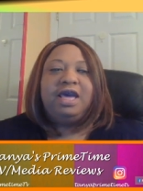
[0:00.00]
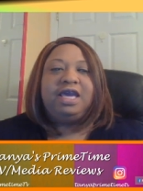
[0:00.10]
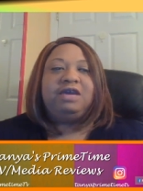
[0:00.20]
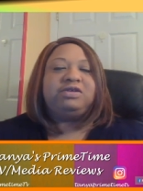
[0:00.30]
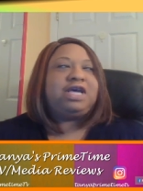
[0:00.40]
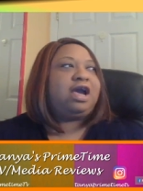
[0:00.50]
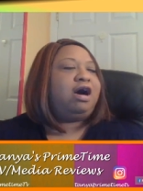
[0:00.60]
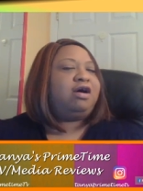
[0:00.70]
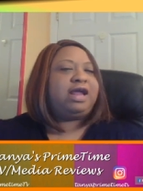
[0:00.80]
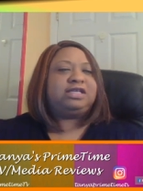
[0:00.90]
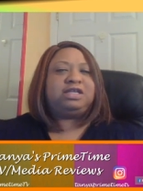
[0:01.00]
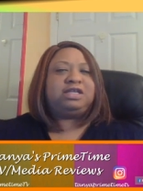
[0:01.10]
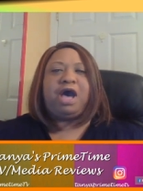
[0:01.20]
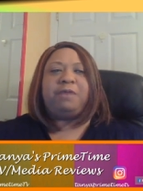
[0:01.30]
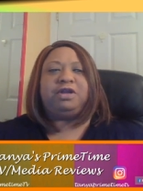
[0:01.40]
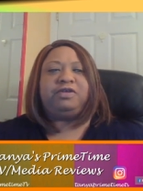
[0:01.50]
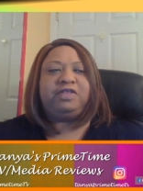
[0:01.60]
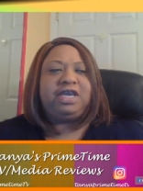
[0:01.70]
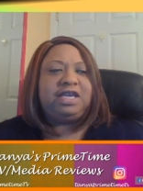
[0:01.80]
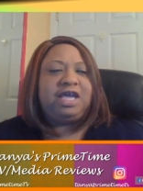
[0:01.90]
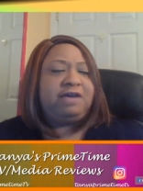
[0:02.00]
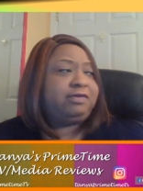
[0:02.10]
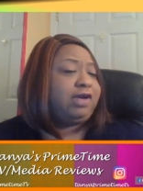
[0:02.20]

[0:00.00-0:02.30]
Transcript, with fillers: and he was like, "Oh, that's the popular thing left.